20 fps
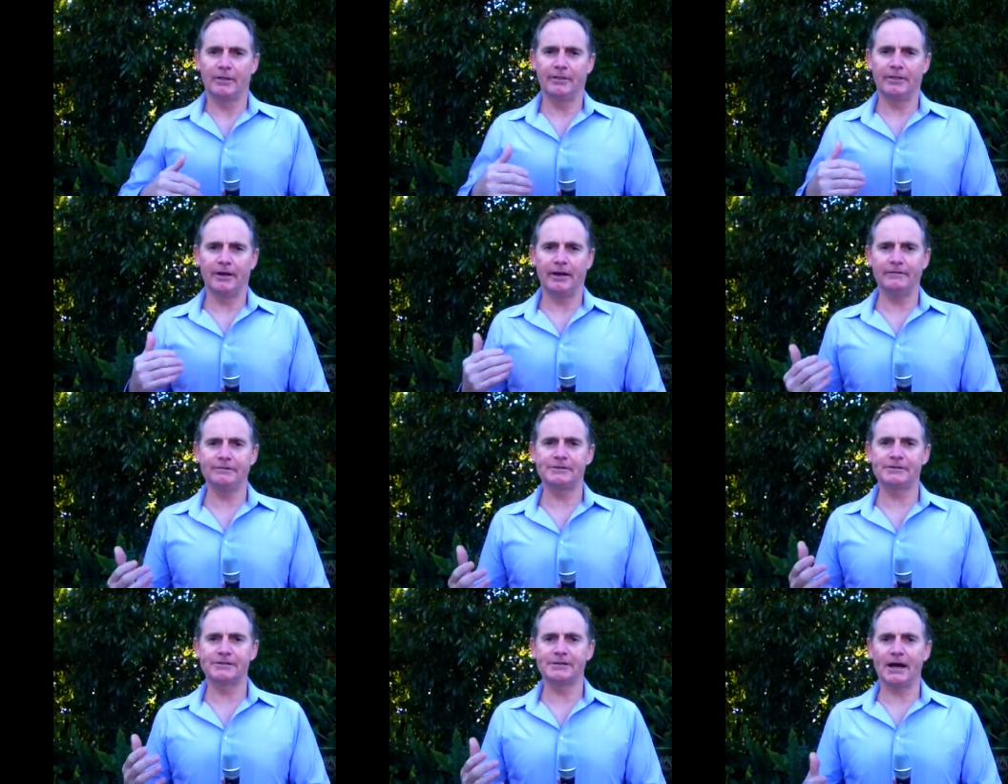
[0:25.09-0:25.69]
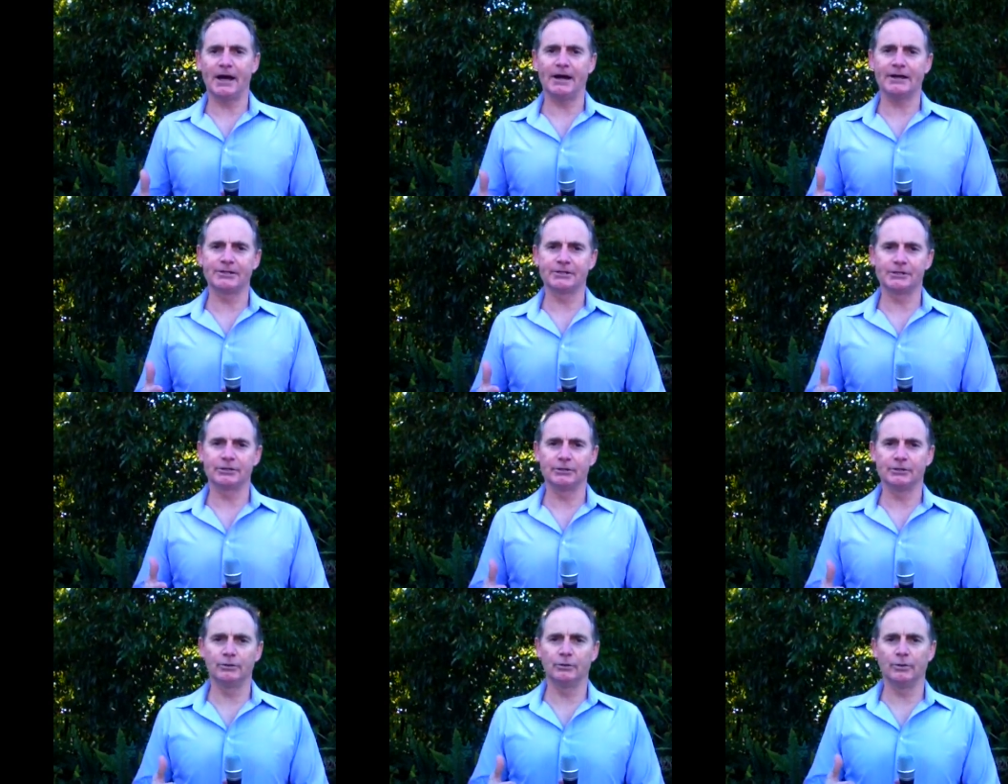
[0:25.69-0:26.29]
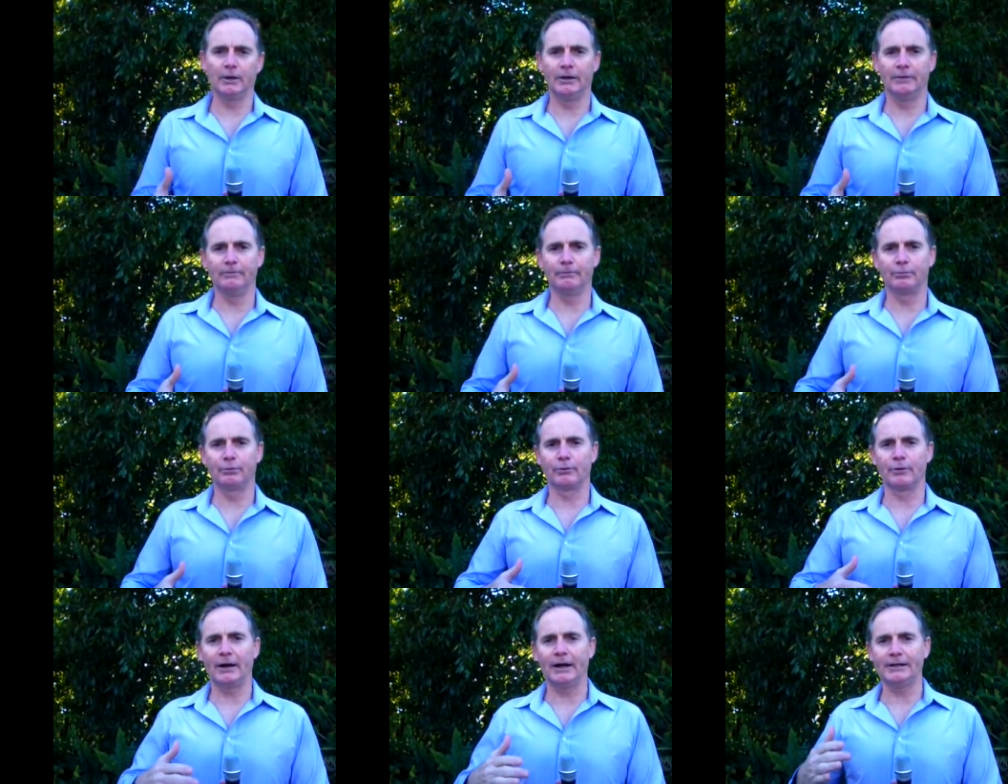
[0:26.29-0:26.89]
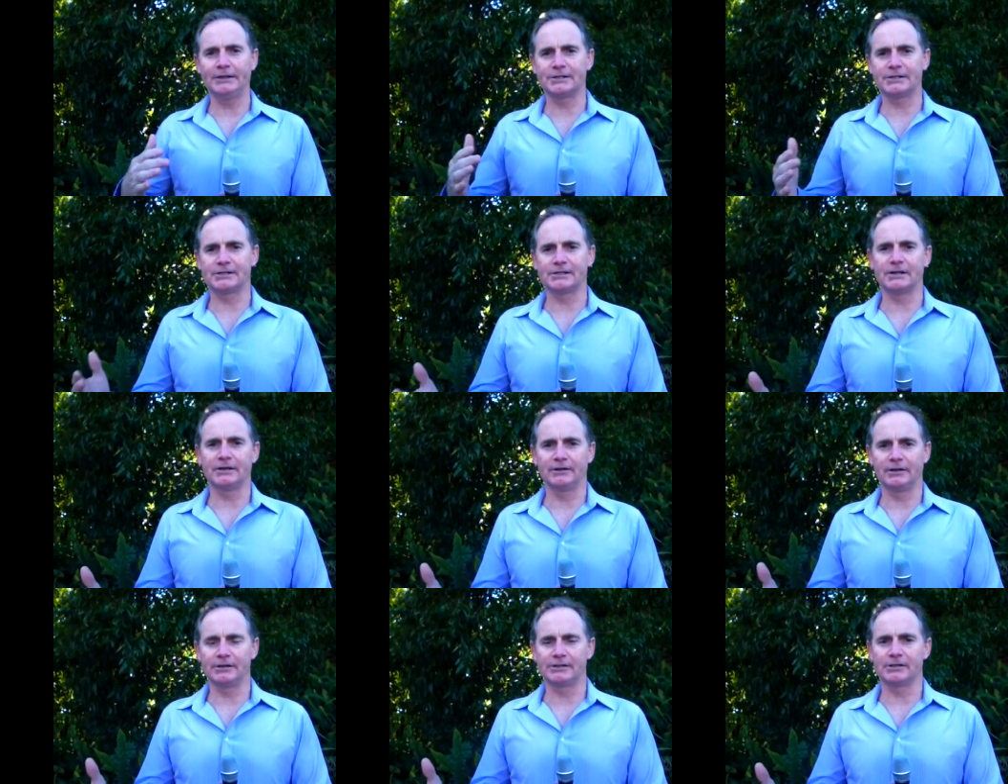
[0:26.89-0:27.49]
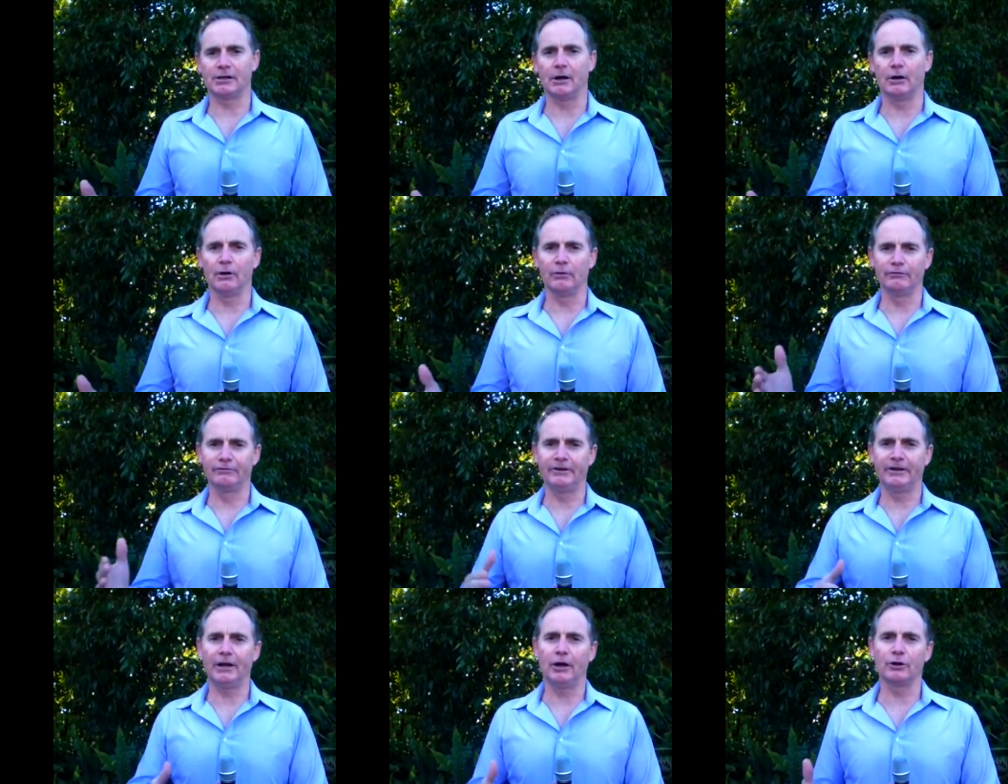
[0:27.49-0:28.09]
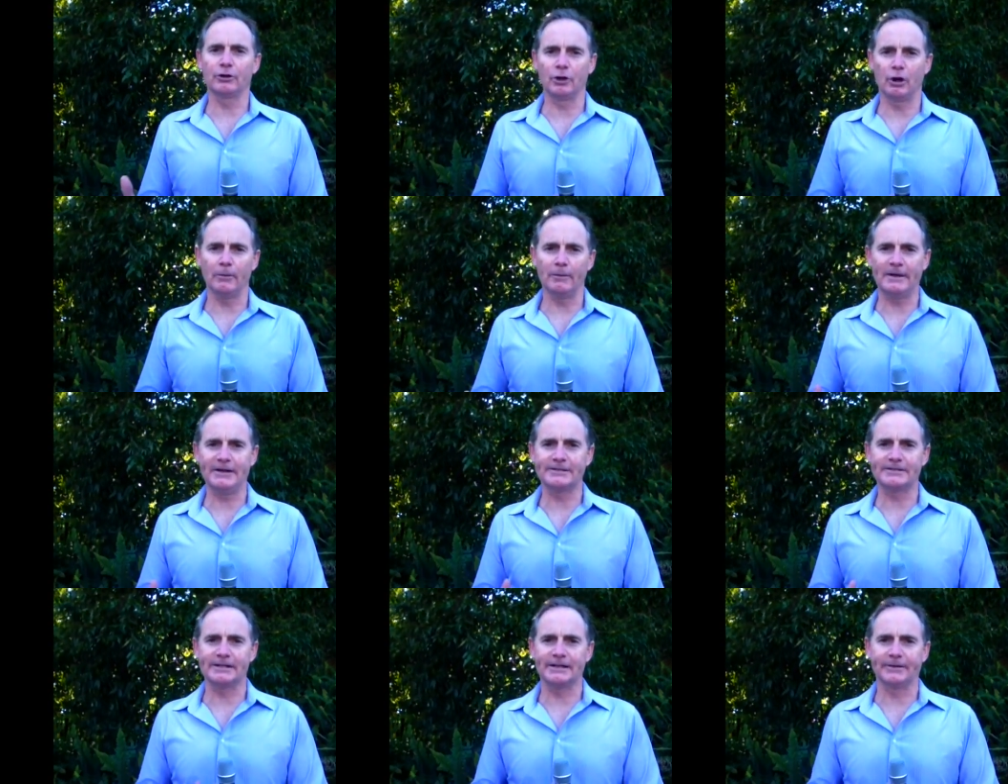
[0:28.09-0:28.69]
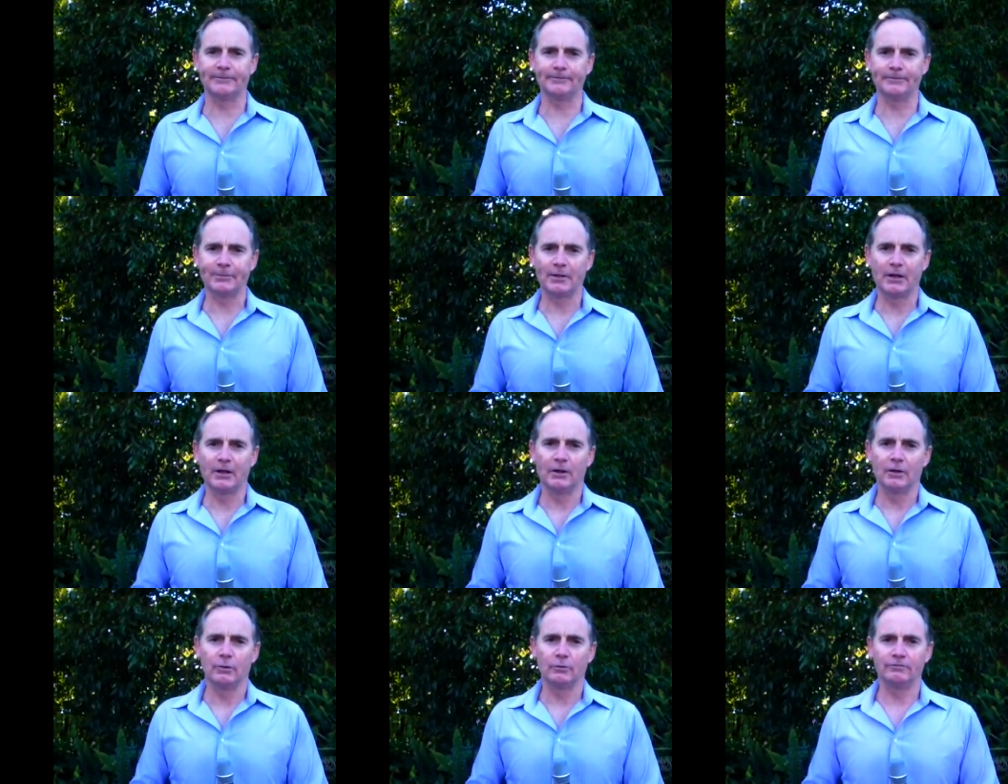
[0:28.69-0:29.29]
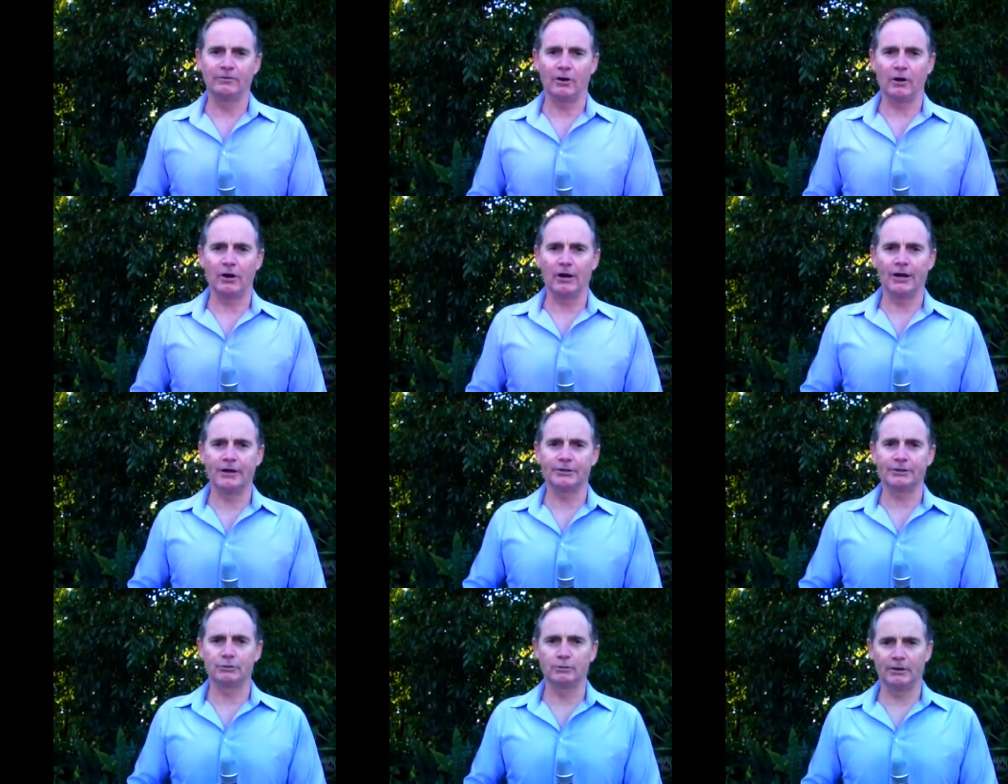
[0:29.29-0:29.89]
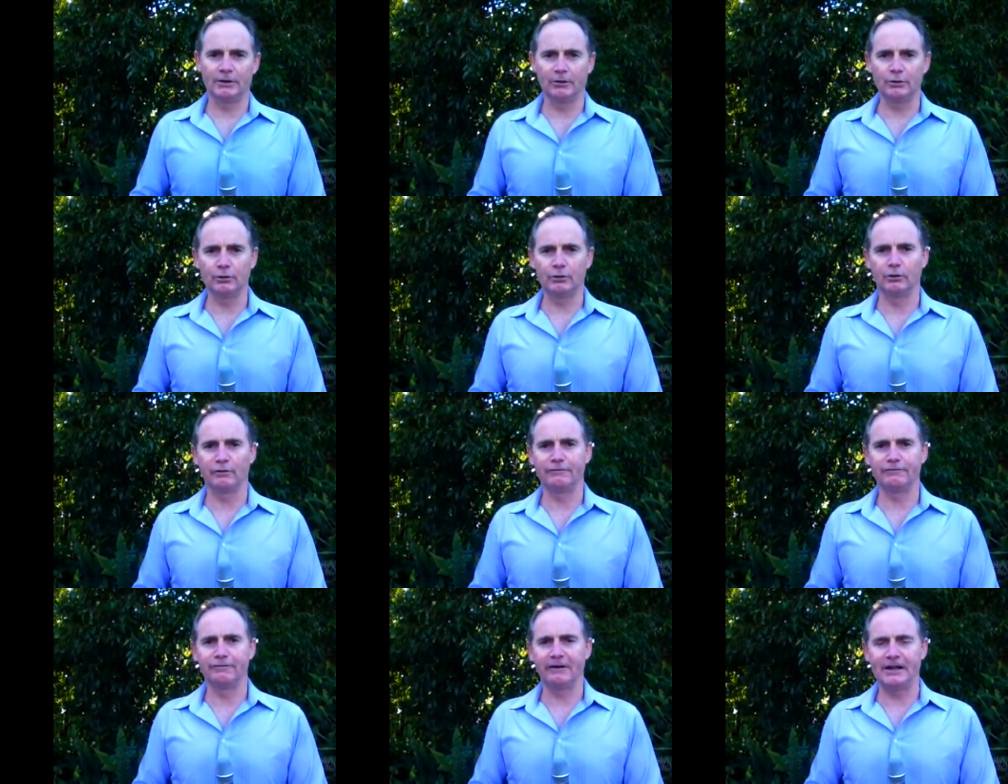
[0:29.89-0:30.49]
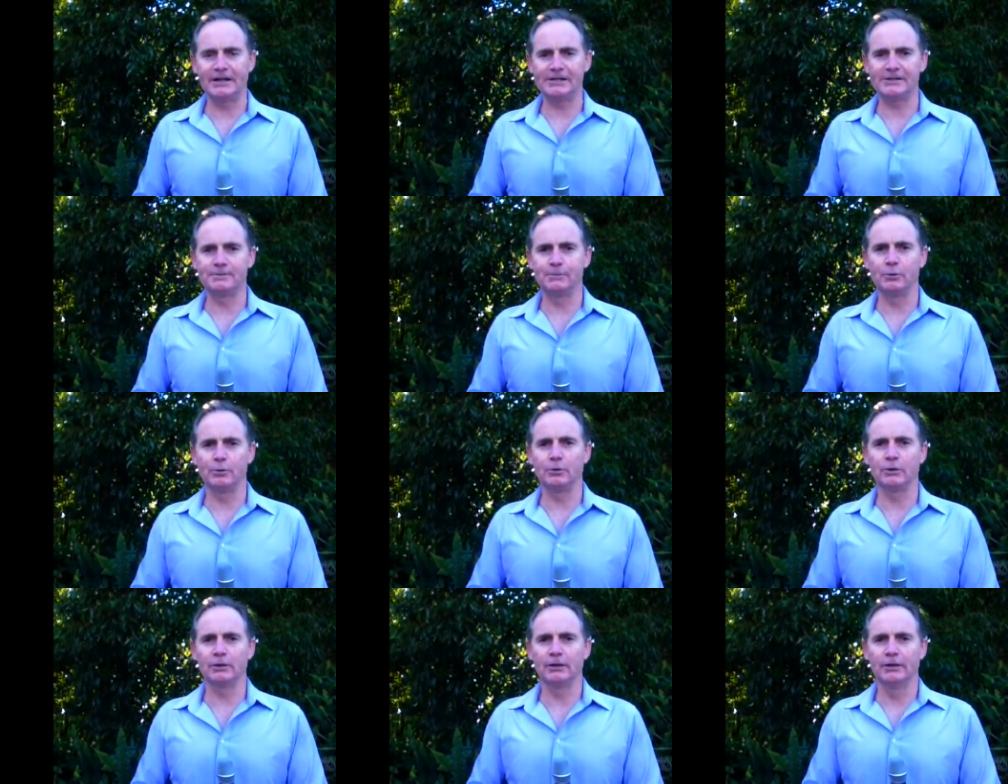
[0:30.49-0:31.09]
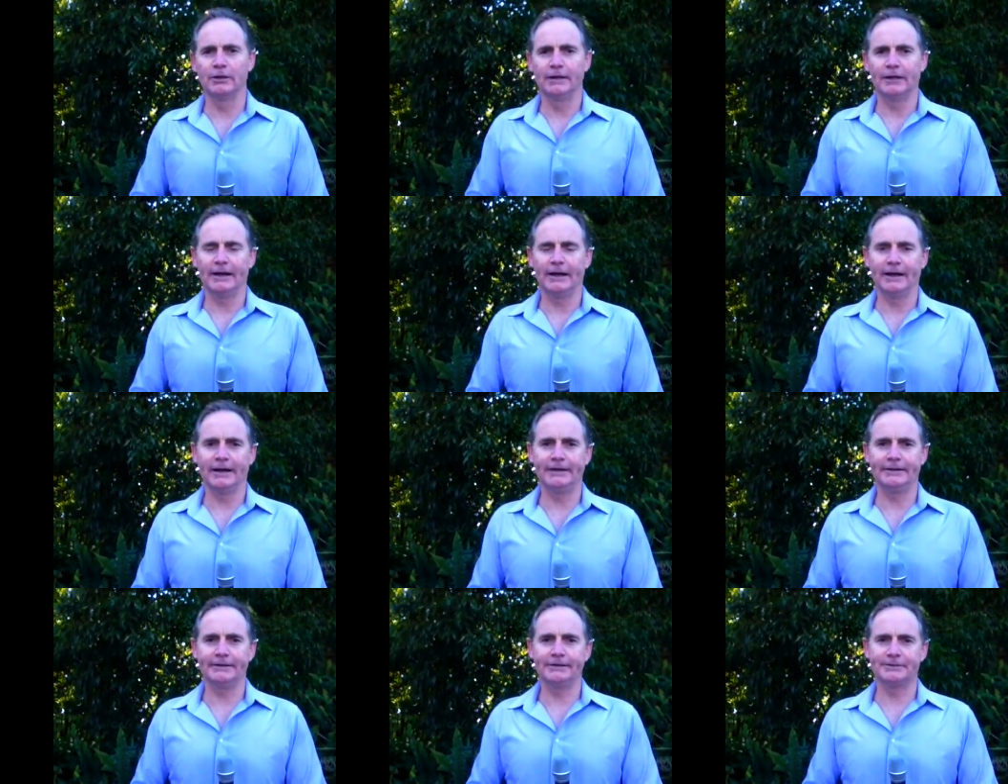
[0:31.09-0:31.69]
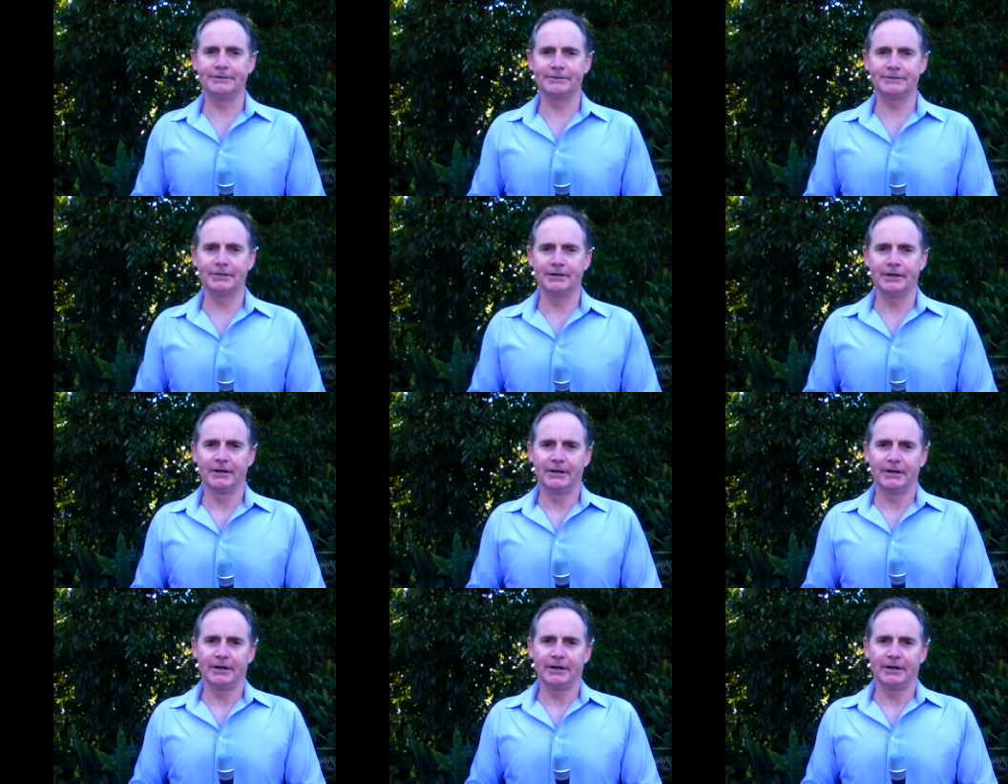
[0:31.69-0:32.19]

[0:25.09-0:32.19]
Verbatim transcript: They've started to embrace this whole video commenting via Twitter or Facebook and